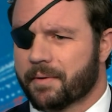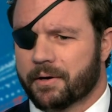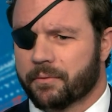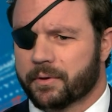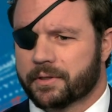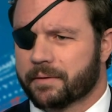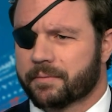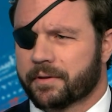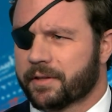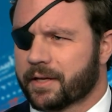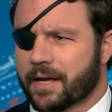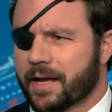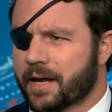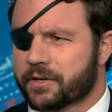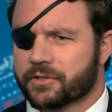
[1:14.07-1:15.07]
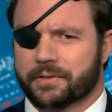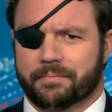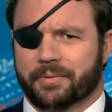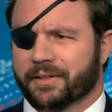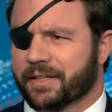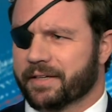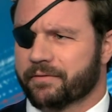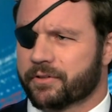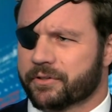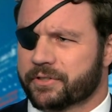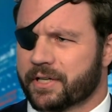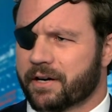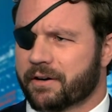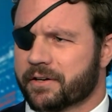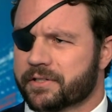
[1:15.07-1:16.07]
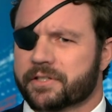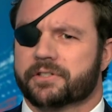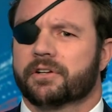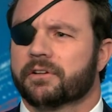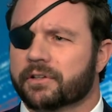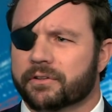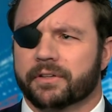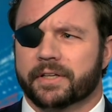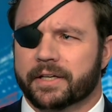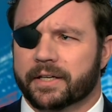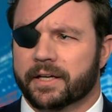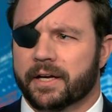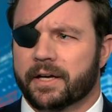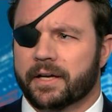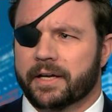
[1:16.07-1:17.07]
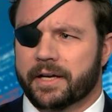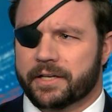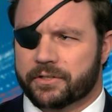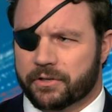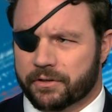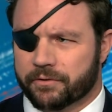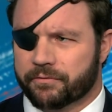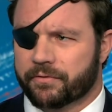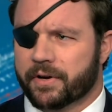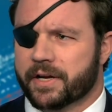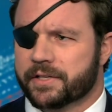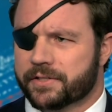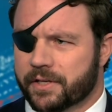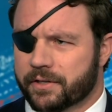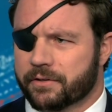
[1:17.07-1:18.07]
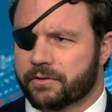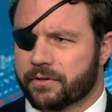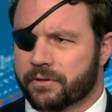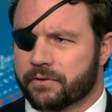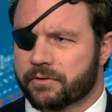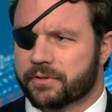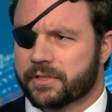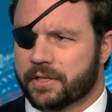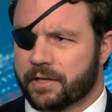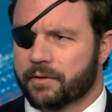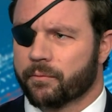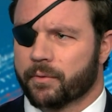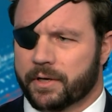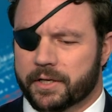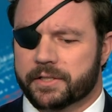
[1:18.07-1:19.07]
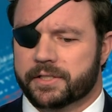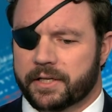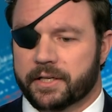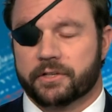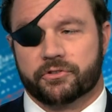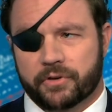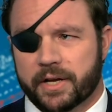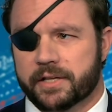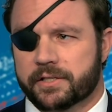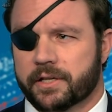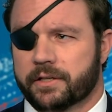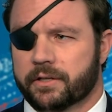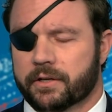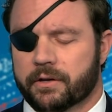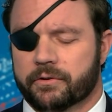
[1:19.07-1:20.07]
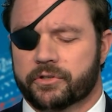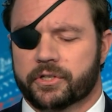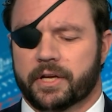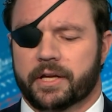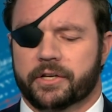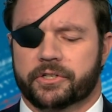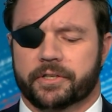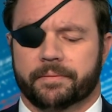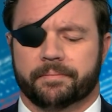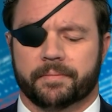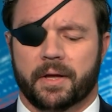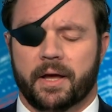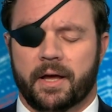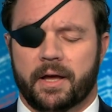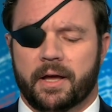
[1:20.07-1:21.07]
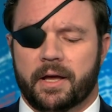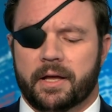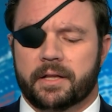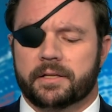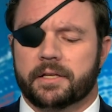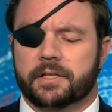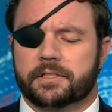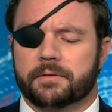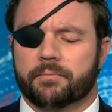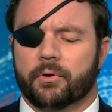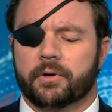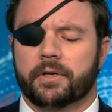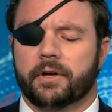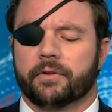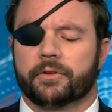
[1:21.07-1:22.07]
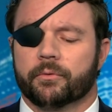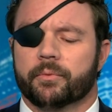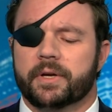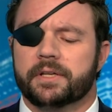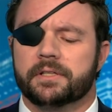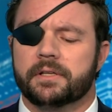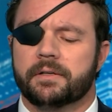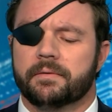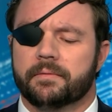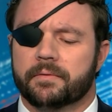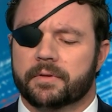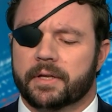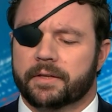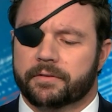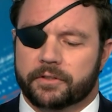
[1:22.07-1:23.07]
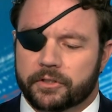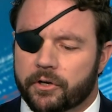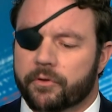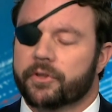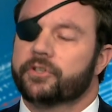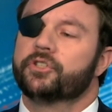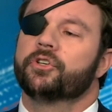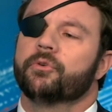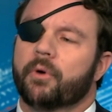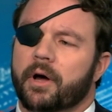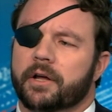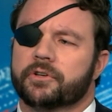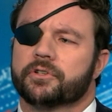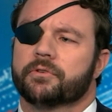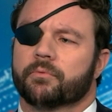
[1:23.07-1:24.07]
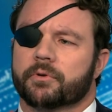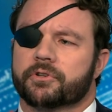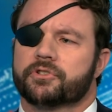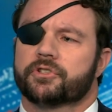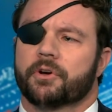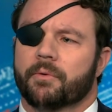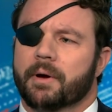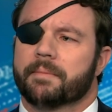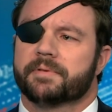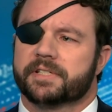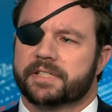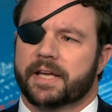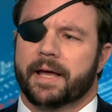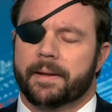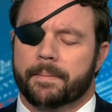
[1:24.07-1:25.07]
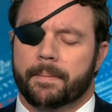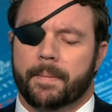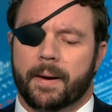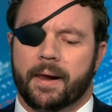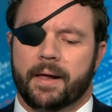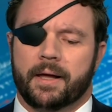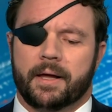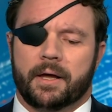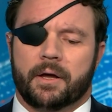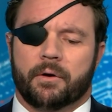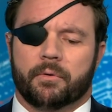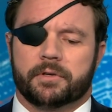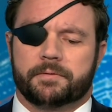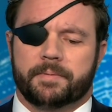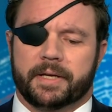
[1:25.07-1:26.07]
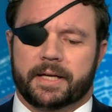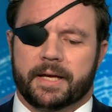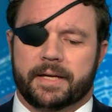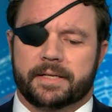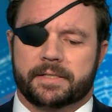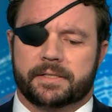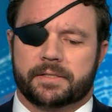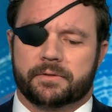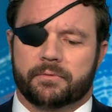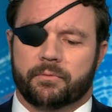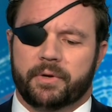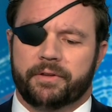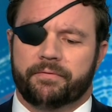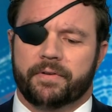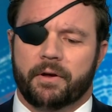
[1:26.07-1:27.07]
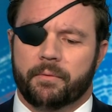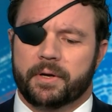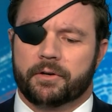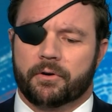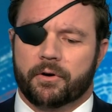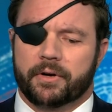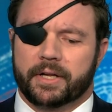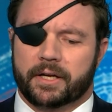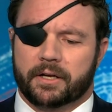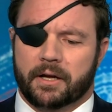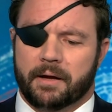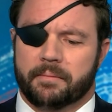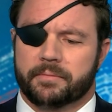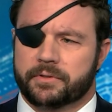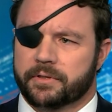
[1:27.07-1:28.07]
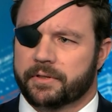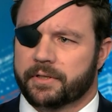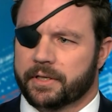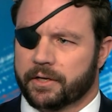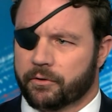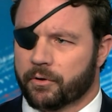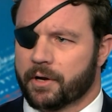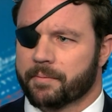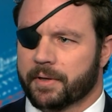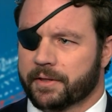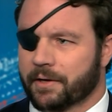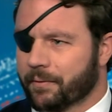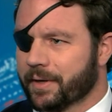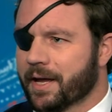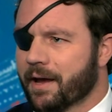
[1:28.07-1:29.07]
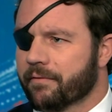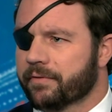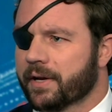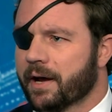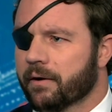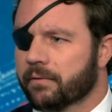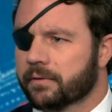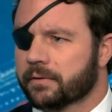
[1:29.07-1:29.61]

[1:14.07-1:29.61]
I don't want them to think I actually believe they're terrorists. It's clearly a turn of phrase that you use in what is an intransient negotiation. It's important to note the reason that the 200 were so upset was because we felt we had already come to the agreement that we have now.